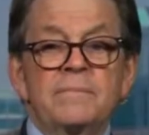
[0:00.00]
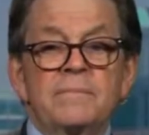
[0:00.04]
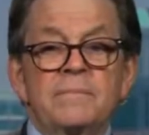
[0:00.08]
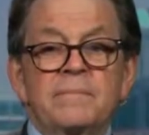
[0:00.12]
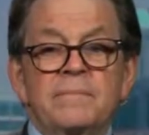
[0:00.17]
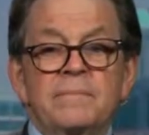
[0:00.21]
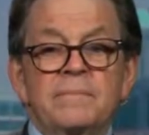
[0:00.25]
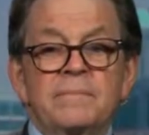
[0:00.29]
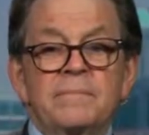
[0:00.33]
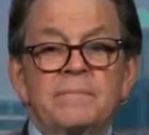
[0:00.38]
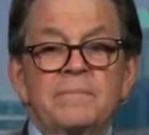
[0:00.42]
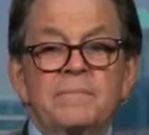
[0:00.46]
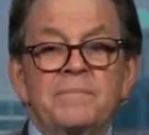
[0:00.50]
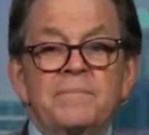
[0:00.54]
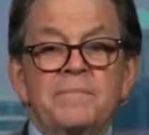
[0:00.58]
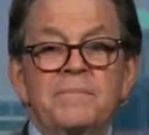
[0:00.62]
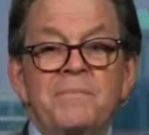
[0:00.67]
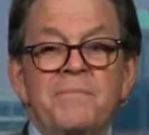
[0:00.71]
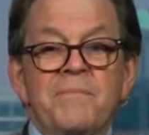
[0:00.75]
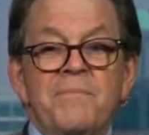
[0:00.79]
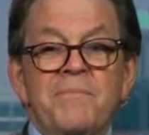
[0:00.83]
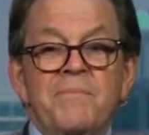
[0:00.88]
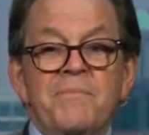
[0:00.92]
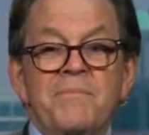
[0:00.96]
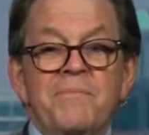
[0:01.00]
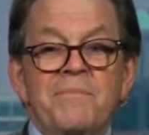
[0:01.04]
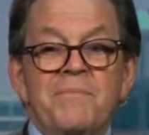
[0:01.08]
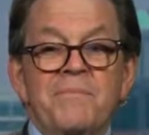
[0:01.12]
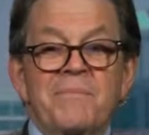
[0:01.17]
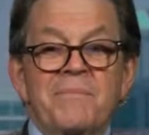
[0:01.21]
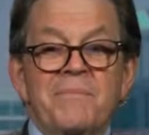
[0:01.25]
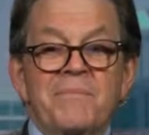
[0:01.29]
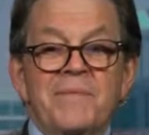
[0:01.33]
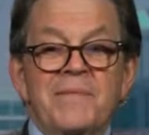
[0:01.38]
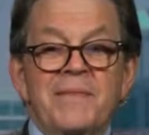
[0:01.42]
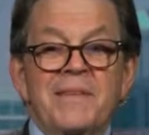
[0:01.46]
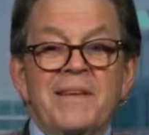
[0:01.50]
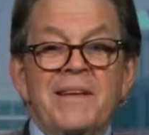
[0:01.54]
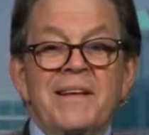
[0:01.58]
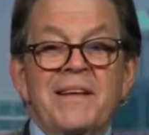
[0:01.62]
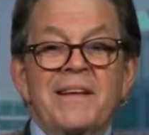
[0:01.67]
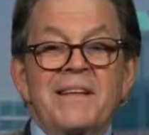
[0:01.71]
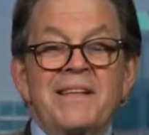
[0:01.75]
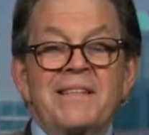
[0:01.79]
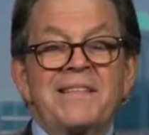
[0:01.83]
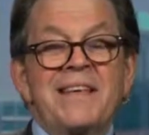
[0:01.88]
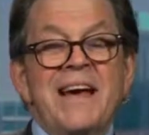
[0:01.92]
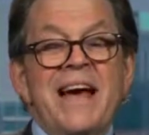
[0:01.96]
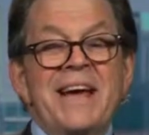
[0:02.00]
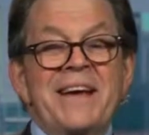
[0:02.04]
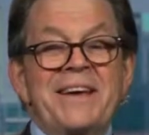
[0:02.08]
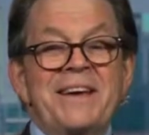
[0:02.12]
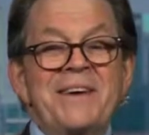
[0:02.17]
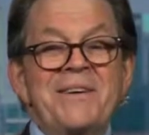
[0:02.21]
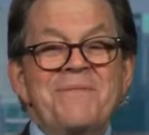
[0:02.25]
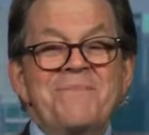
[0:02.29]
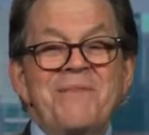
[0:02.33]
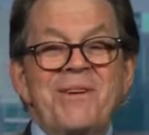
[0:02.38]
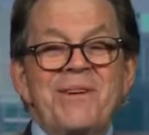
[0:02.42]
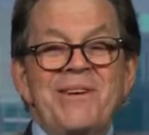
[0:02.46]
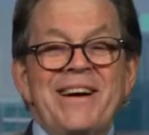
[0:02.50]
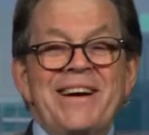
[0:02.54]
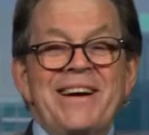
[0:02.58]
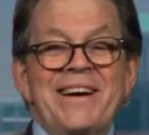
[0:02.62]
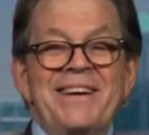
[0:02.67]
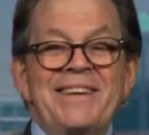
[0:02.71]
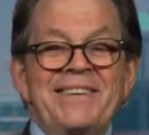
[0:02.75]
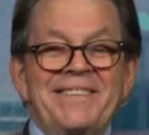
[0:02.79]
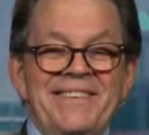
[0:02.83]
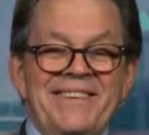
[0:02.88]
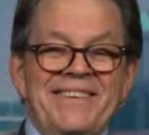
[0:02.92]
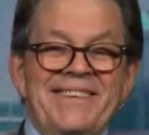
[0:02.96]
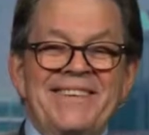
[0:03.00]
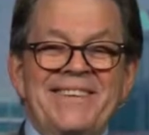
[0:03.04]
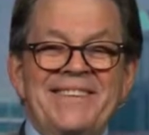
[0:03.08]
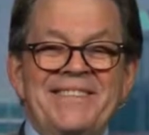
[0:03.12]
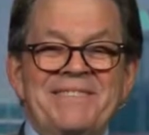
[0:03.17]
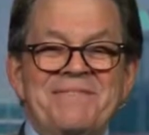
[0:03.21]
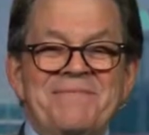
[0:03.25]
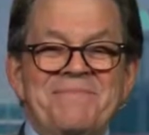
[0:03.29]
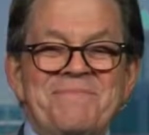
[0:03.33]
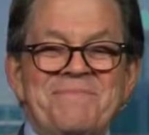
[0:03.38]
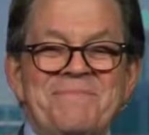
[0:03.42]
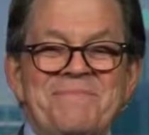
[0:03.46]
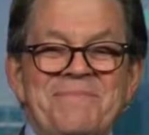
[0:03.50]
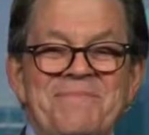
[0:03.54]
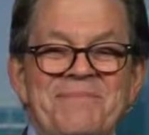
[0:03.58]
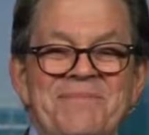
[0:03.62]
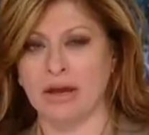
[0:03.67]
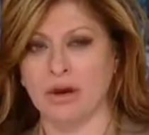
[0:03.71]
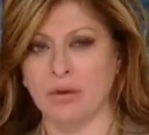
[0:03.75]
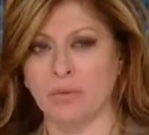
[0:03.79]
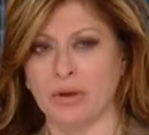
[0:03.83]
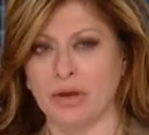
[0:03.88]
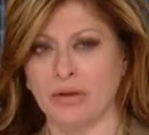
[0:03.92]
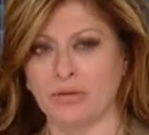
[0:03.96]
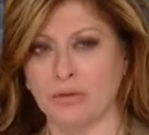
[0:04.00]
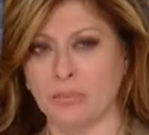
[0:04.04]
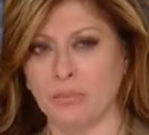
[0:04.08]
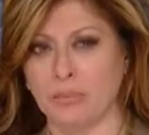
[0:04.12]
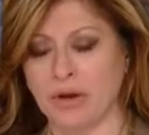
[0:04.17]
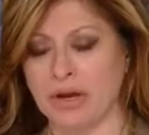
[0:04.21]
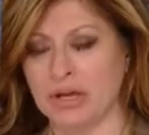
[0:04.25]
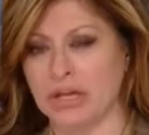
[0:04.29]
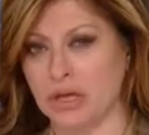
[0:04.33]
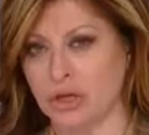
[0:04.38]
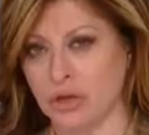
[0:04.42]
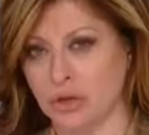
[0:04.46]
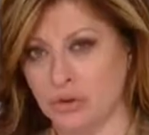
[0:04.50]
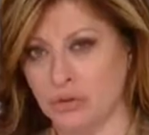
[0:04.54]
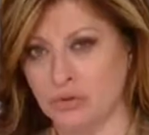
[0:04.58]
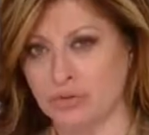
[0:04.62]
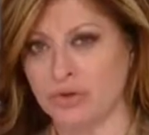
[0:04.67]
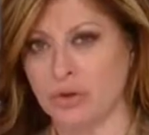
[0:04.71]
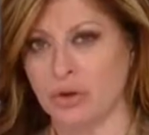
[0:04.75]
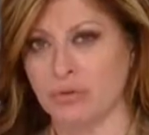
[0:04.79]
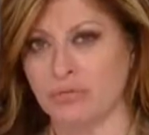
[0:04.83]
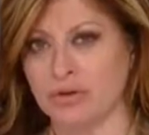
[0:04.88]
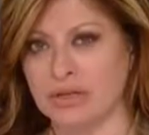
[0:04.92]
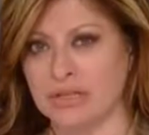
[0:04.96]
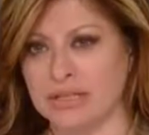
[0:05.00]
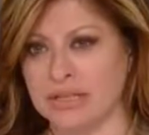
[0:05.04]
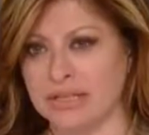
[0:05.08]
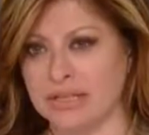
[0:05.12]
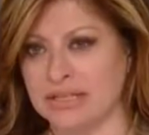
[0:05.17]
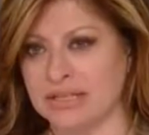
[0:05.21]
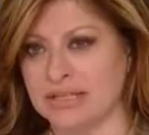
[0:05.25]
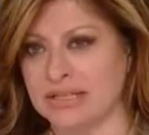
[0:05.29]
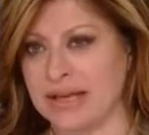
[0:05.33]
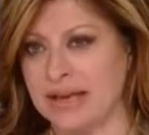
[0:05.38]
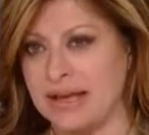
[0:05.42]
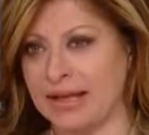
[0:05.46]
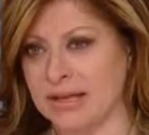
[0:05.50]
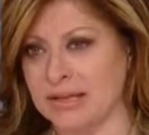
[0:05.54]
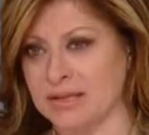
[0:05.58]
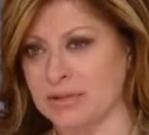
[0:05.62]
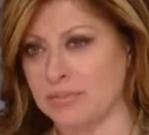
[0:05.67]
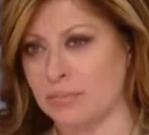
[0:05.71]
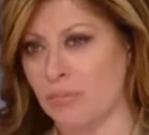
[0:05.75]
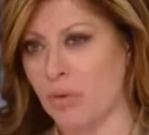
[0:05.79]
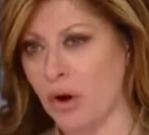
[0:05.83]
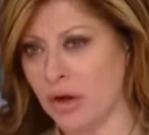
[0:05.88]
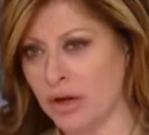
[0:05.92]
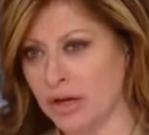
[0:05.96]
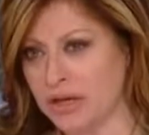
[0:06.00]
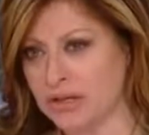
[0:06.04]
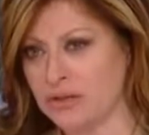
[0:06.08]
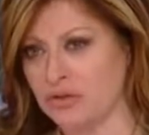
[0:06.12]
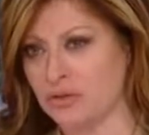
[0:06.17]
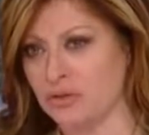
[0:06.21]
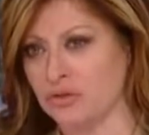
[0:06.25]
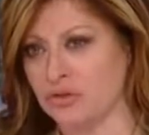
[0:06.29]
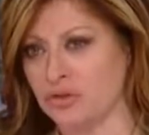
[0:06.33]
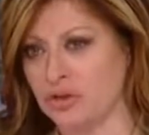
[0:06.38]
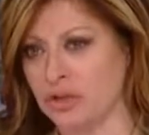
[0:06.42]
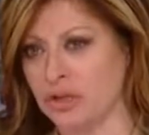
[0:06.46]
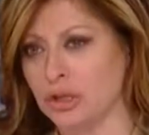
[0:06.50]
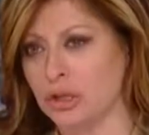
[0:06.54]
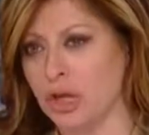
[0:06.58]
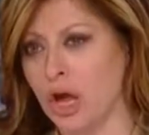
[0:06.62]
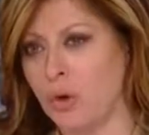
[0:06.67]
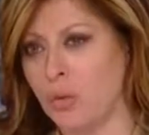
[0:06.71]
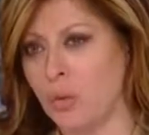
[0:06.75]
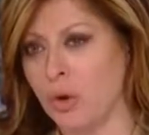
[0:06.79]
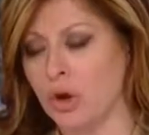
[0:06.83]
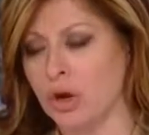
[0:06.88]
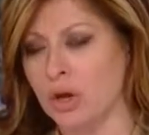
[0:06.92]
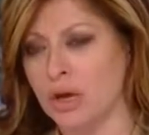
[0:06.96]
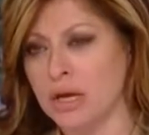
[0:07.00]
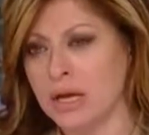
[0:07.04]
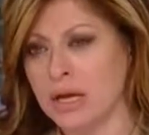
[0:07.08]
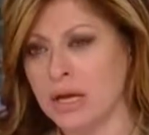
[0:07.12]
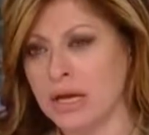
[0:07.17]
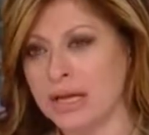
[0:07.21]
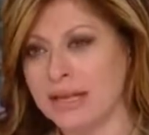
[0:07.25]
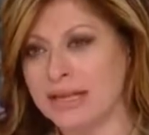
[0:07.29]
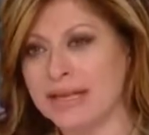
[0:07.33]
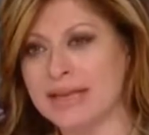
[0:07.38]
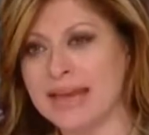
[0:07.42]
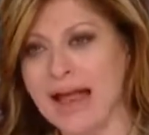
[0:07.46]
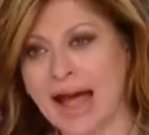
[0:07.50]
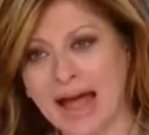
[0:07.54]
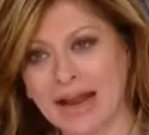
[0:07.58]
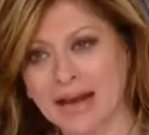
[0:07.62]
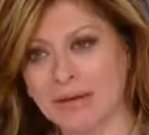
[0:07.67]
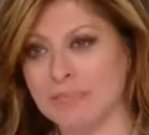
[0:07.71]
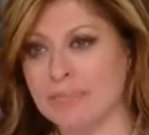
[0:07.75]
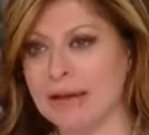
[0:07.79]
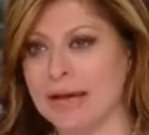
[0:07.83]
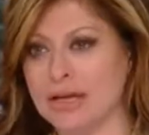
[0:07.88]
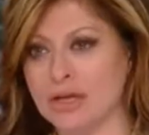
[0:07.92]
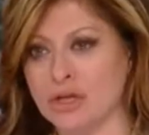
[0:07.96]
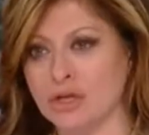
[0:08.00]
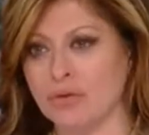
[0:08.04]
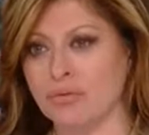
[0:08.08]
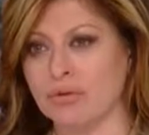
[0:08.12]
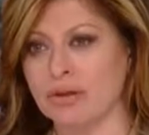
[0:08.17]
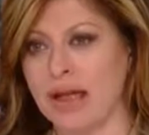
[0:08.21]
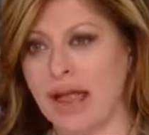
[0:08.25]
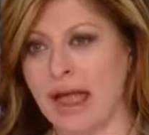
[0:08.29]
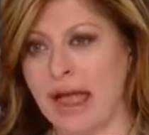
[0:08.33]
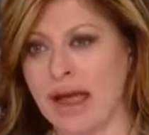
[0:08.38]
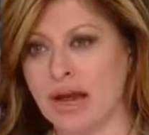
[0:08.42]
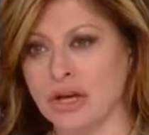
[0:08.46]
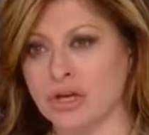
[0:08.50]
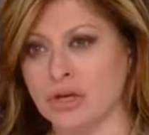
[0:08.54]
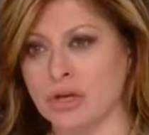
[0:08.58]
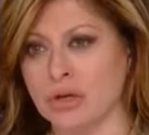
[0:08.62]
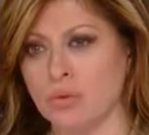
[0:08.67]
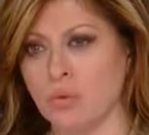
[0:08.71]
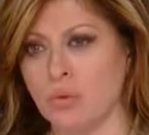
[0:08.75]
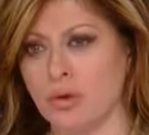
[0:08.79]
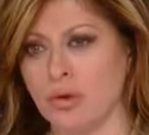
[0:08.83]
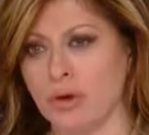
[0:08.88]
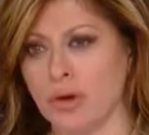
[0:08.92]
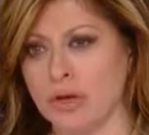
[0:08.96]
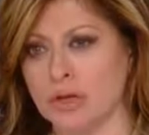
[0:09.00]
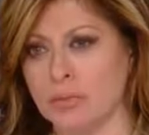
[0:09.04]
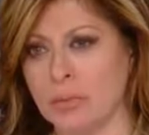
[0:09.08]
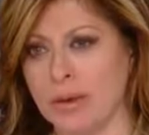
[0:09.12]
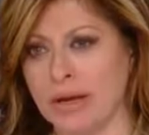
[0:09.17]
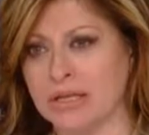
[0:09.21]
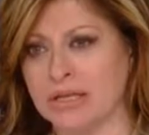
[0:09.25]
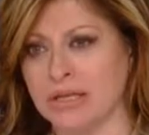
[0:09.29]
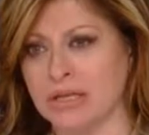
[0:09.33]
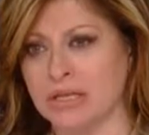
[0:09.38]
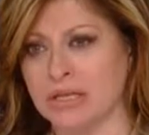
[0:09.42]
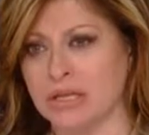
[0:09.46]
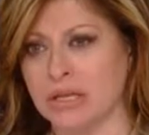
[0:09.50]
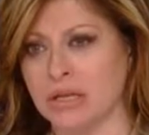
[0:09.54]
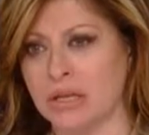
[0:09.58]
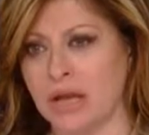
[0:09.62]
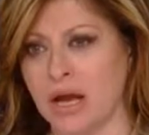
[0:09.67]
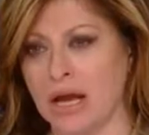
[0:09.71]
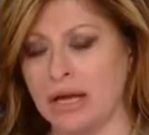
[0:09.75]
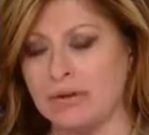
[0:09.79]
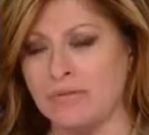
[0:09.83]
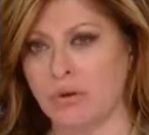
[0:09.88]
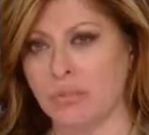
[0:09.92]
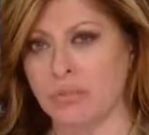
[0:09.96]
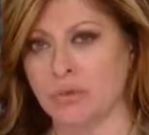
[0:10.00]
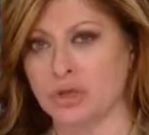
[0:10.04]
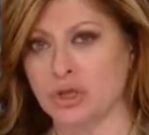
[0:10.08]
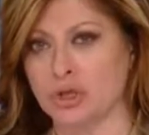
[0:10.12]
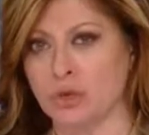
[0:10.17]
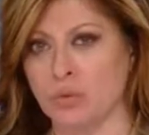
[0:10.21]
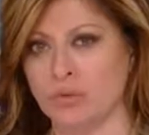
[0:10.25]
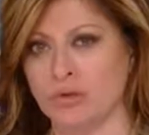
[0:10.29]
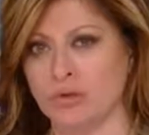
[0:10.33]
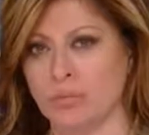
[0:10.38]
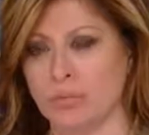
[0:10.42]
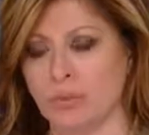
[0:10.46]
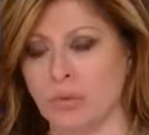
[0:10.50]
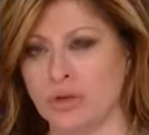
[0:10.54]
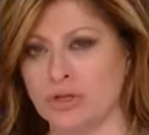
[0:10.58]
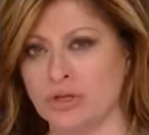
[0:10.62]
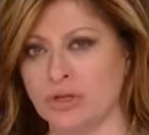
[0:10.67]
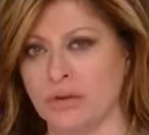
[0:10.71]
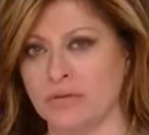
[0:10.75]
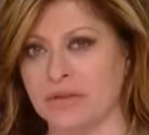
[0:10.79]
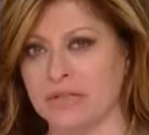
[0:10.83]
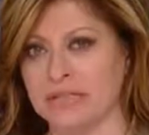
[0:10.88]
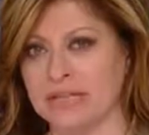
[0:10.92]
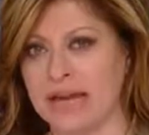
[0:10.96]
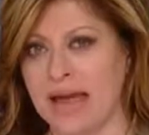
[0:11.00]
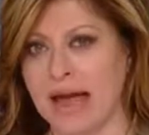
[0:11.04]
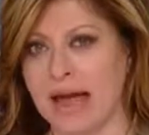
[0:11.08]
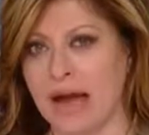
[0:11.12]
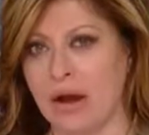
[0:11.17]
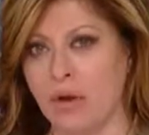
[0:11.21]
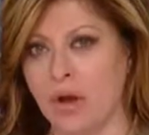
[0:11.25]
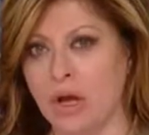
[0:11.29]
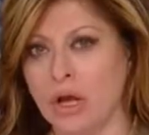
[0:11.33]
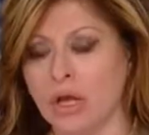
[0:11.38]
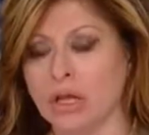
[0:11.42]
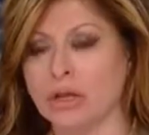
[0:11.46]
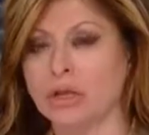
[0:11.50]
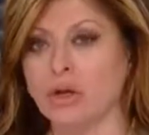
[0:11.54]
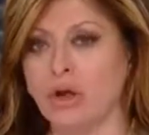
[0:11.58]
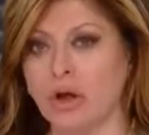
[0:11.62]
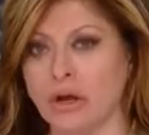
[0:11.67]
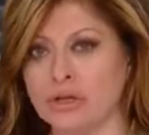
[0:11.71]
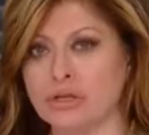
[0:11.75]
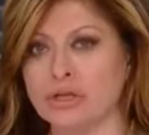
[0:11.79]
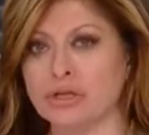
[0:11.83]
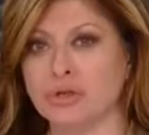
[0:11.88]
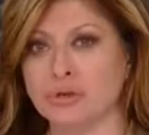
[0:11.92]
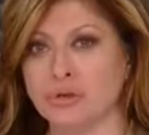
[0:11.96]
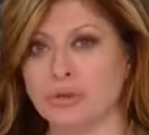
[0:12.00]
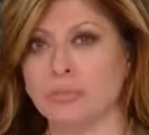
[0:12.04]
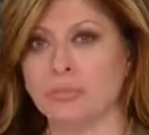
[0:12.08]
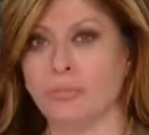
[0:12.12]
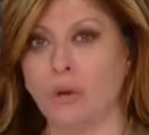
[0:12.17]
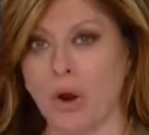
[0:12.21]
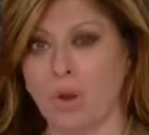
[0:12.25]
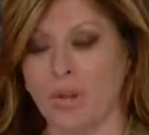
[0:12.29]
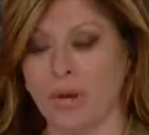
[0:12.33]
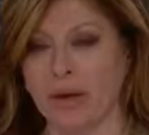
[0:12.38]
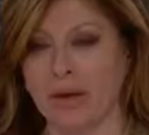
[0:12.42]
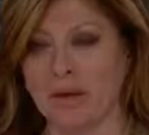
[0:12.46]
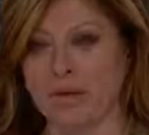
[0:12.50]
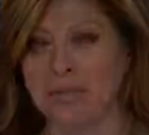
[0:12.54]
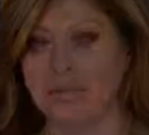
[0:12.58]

We will leave it there. Art, great to see you, sir. Thank you. Thank you, Maria. Art Laffer for joining us there. We got the breaking news on retail sales. Markets are still lower. Not a major reaction. We're expecting a decline of almost 200 points on the Dow, largely due to Boeing.